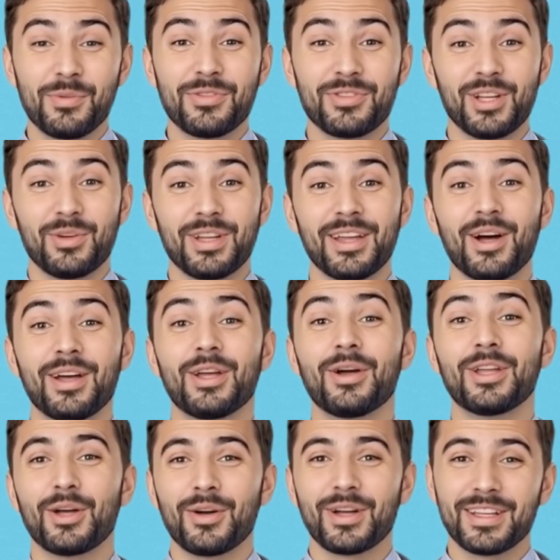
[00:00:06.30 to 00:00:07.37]
floating on your
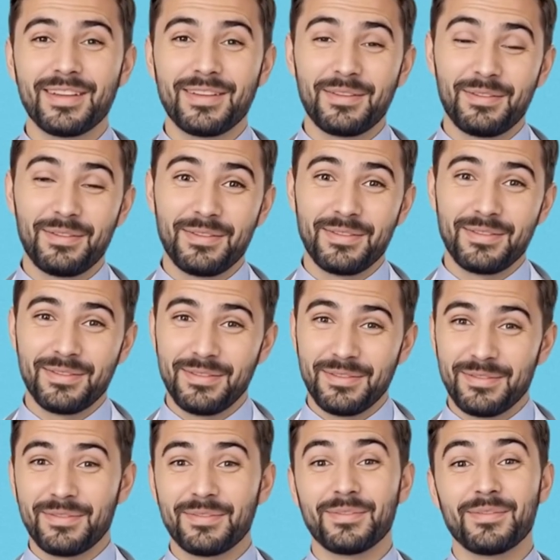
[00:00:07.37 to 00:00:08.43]
urine?
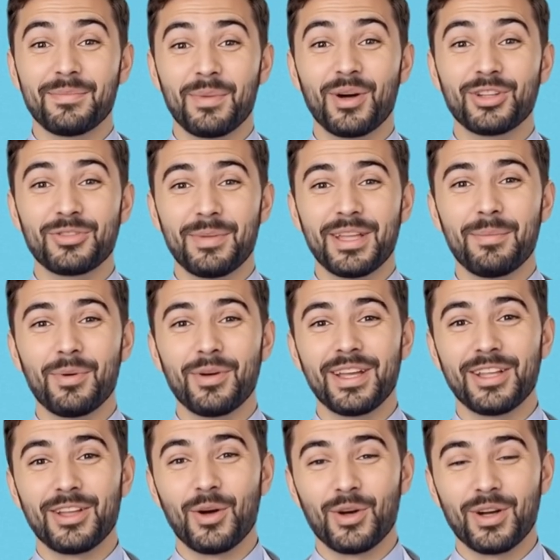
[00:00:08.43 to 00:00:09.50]
Most people
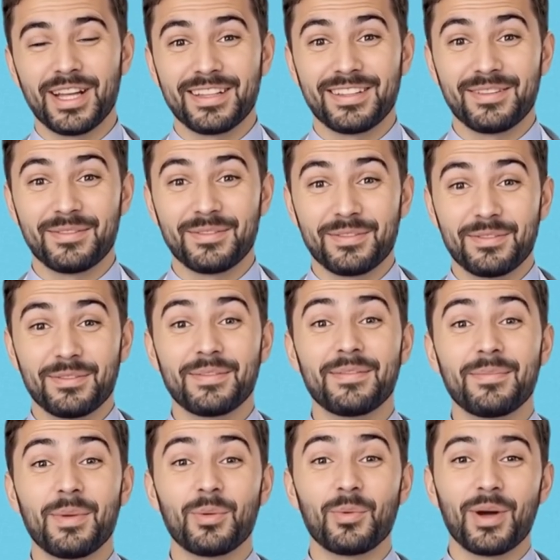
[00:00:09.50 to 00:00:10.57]
ignore it.
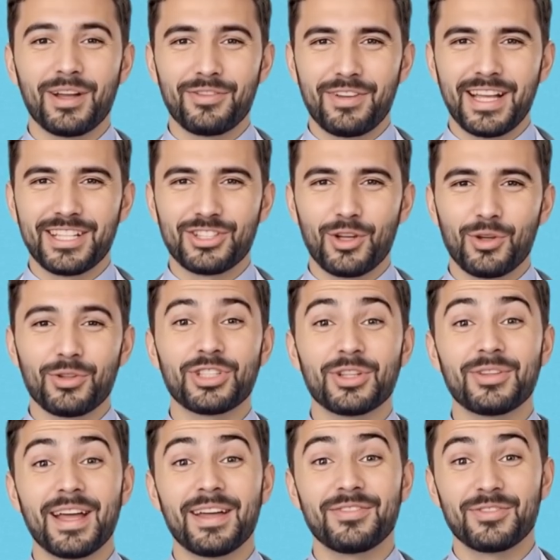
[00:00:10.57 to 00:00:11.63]
But what if I told you
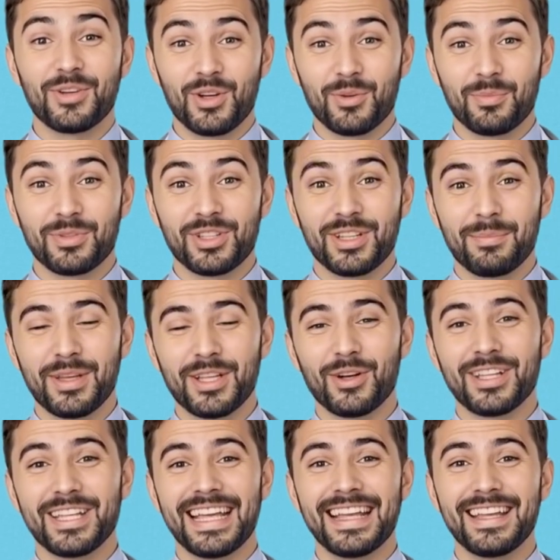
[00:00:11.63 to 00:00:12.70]
that foam could be
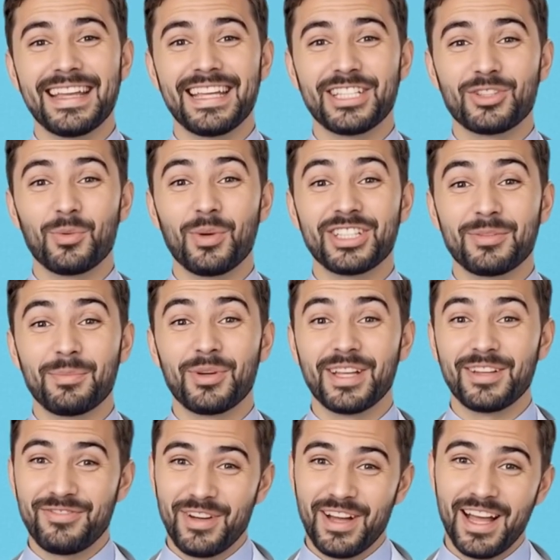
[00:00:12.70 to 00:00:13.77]
your kidneys
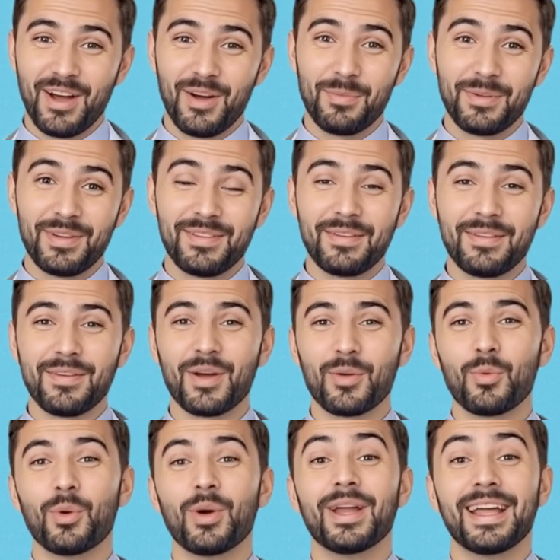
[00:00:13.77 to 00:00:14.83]
whispering for help, a
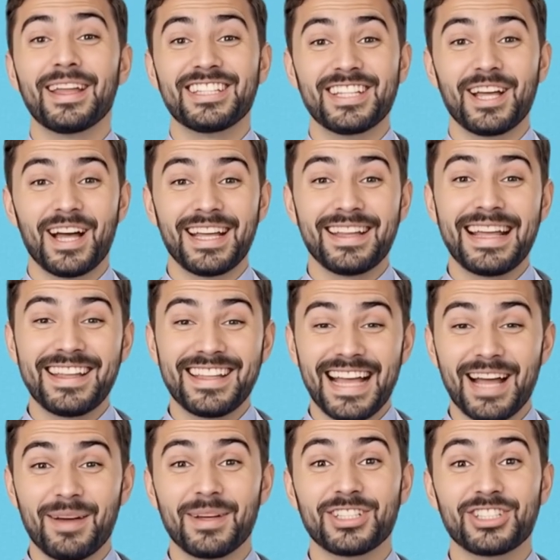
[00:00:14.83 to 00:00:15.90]
warning sign that
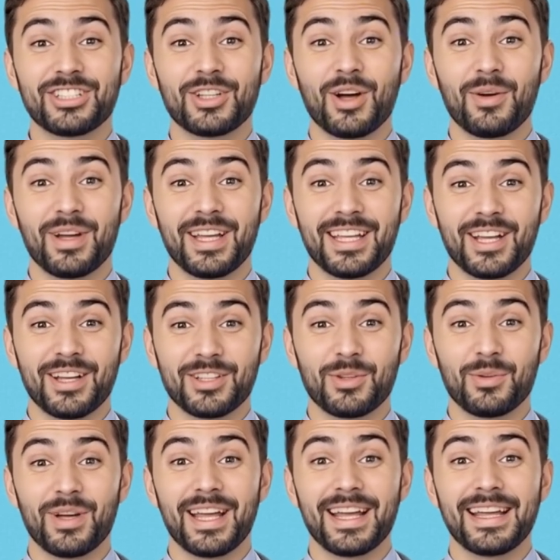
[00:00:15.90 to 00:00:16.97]
damage is already
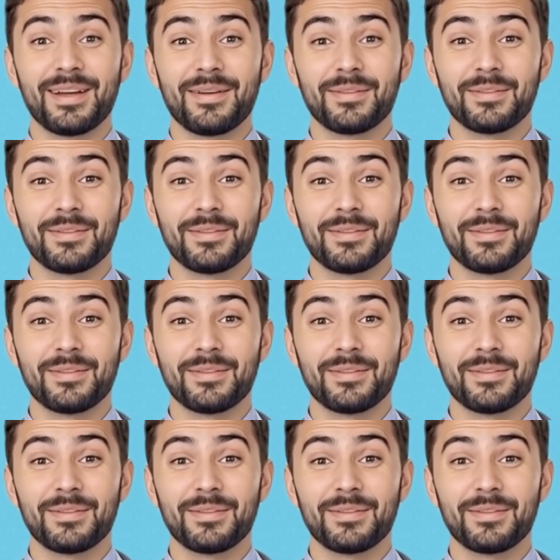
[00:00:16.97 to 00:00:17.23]
underway?